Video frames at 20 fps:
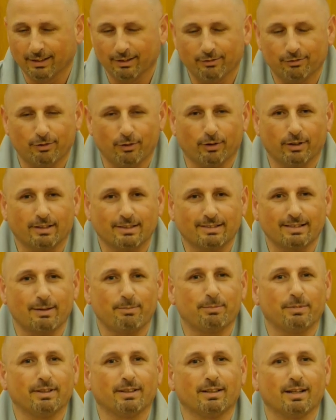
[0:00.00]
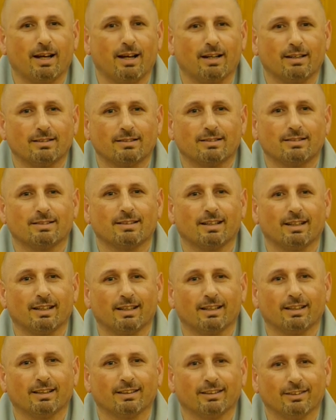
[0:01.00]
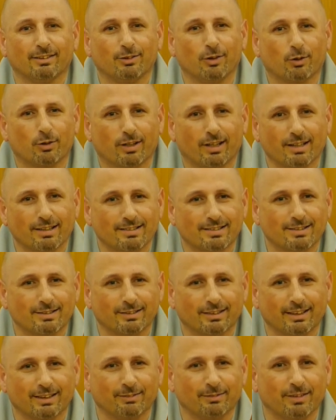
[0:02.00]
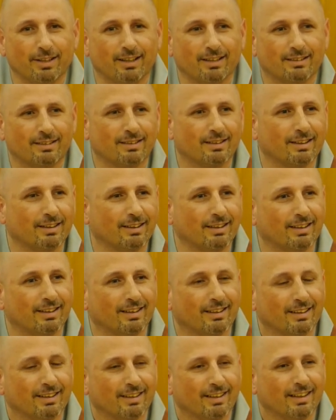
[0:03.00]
for accepting us and Dokesonim that uh,